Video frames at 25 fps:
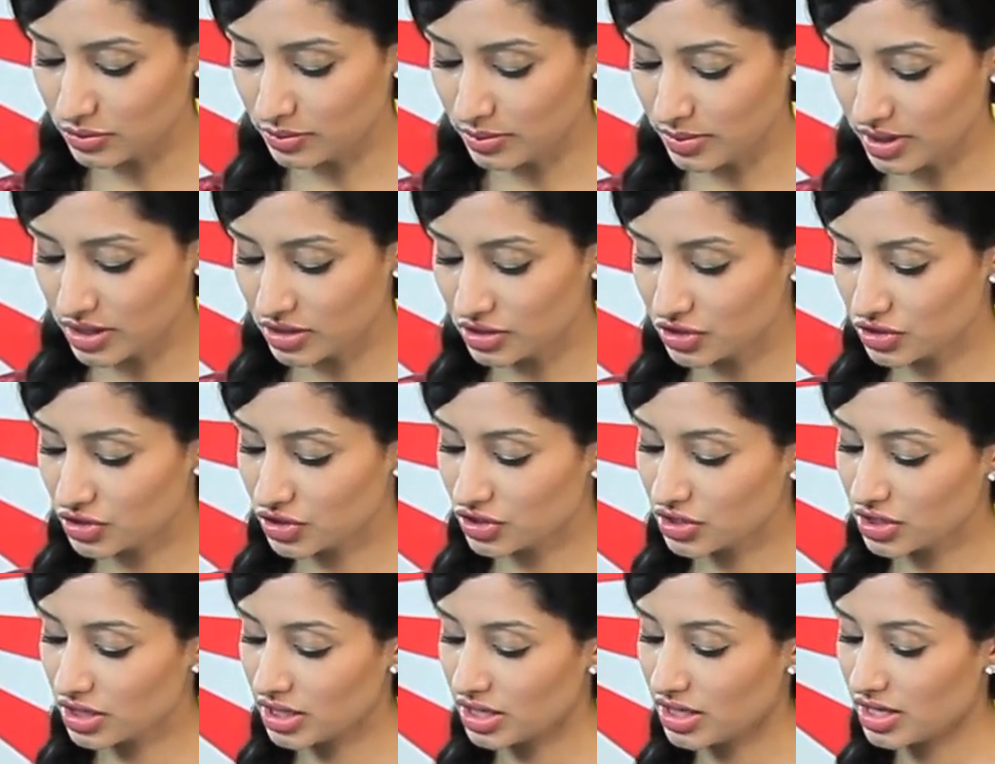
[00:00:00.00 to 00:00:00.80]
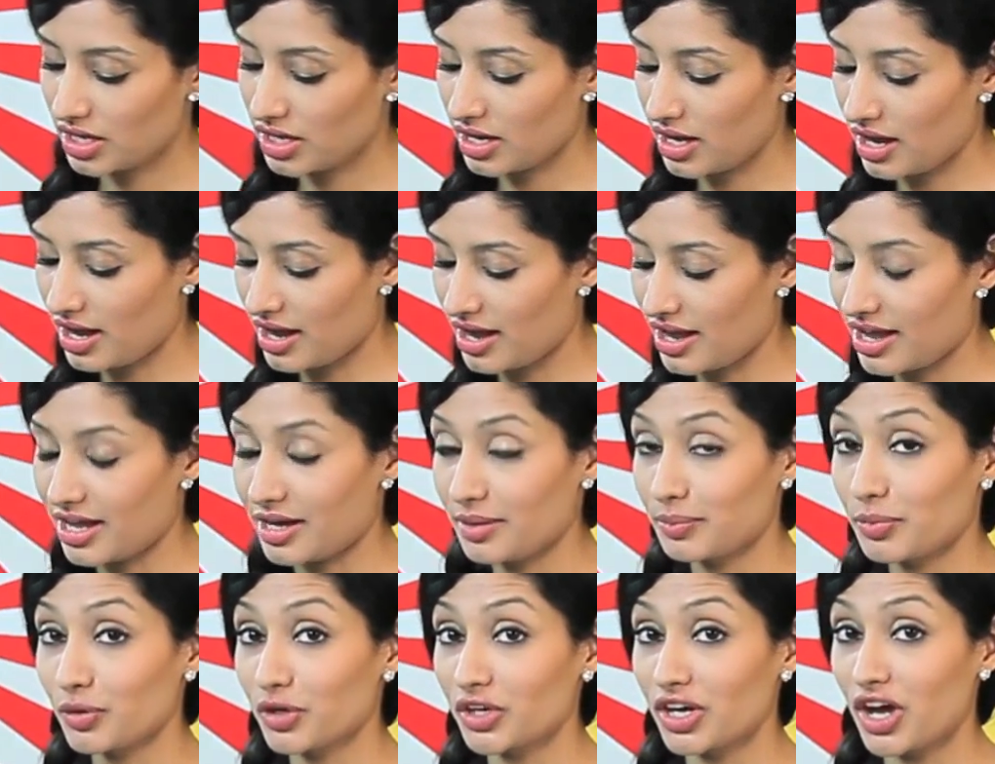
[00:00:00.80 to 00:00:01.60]
Much,
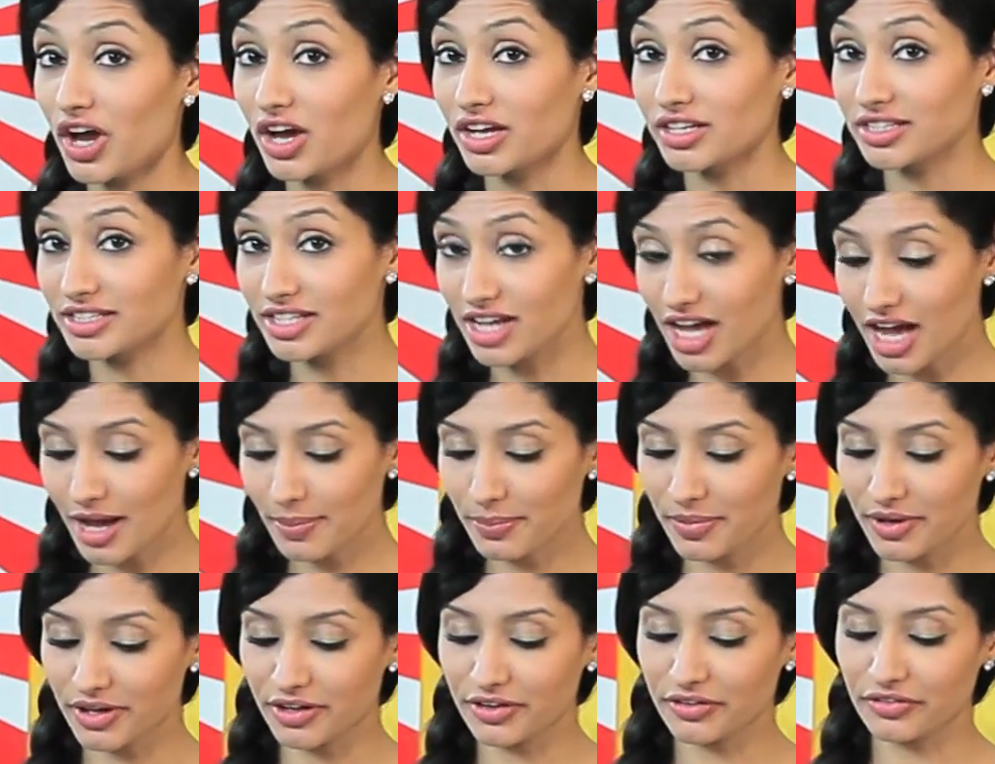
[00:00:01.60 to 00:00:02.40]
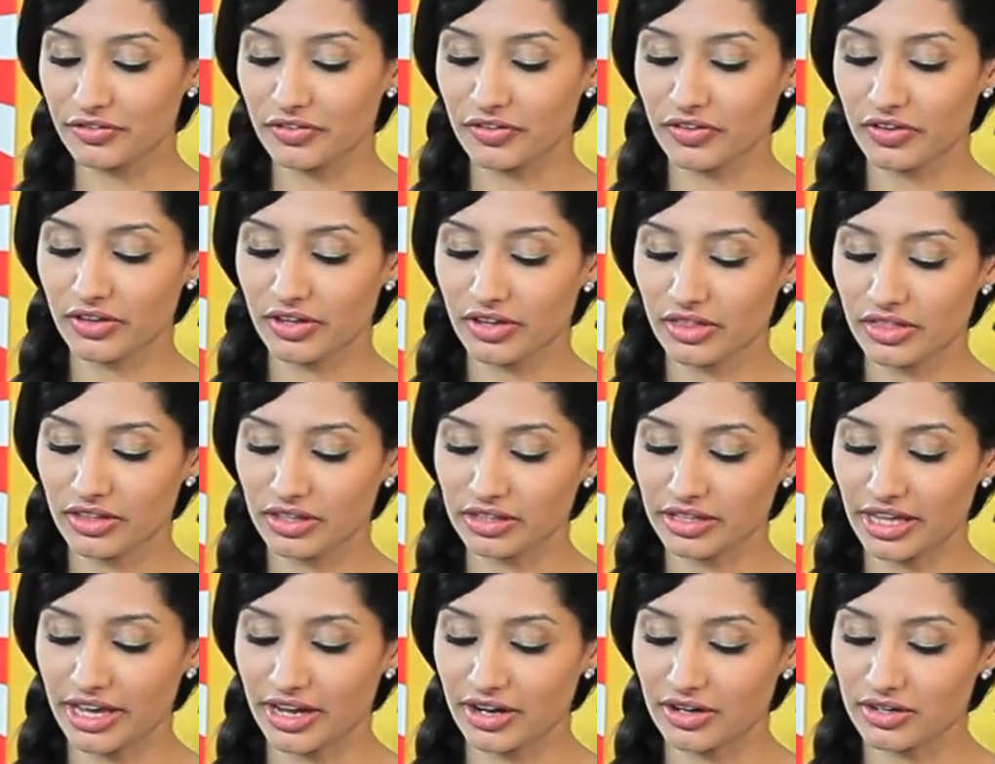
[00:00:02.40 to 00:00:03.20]
and put it on top of the
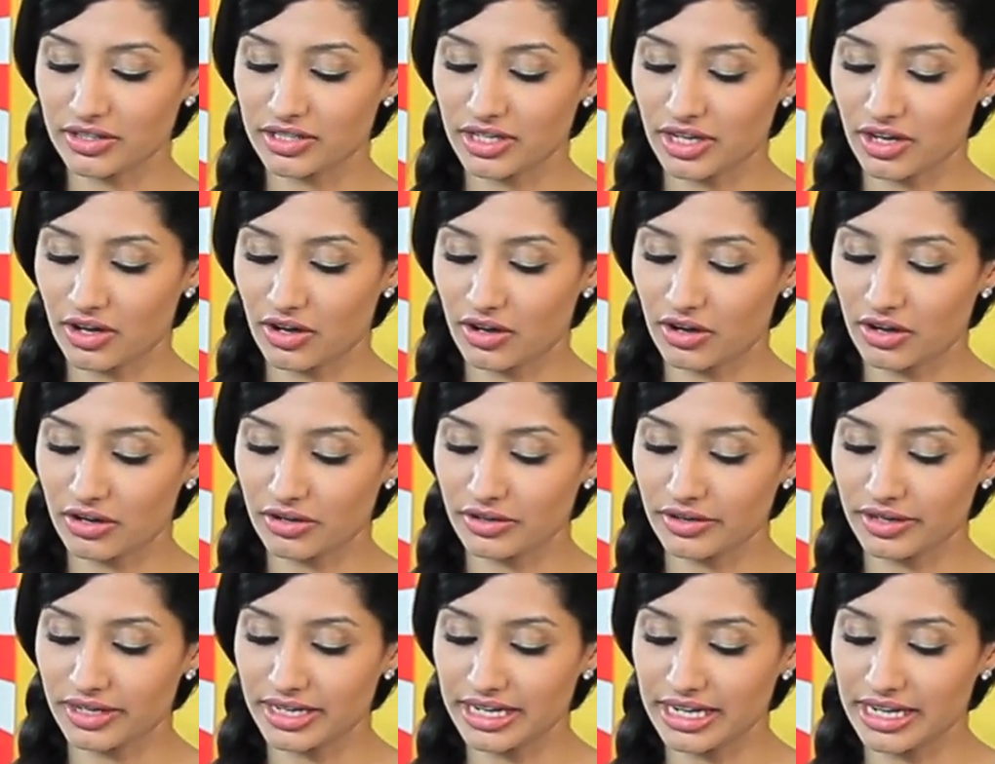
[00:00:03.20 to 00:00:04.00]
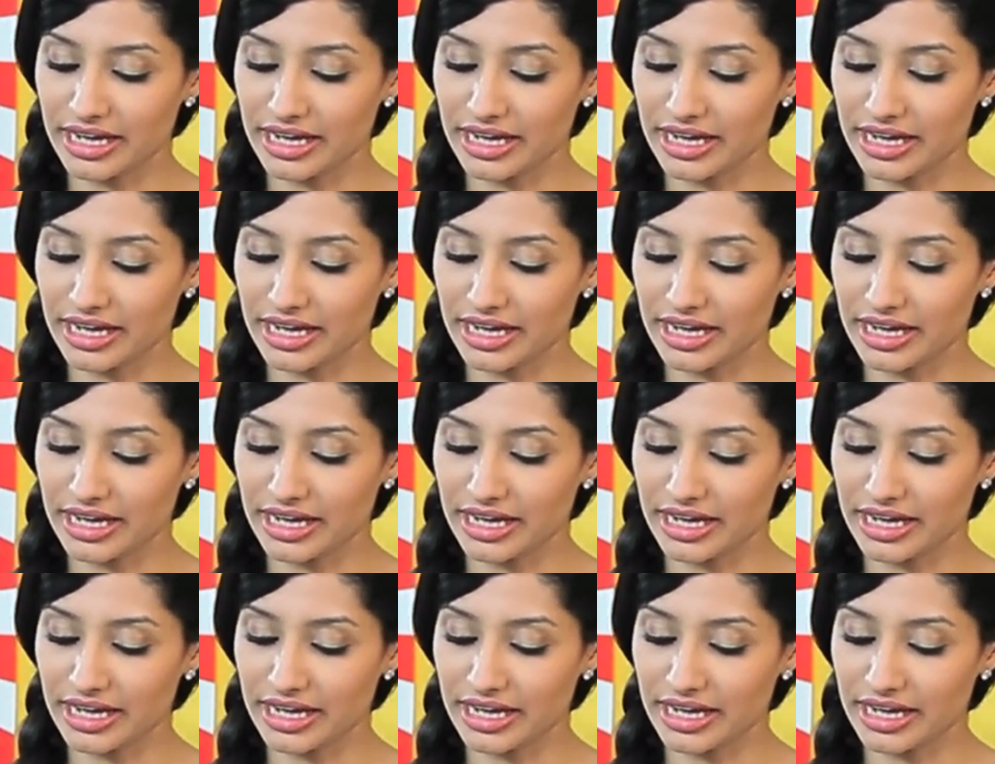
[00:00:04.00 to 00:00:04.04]
layers I already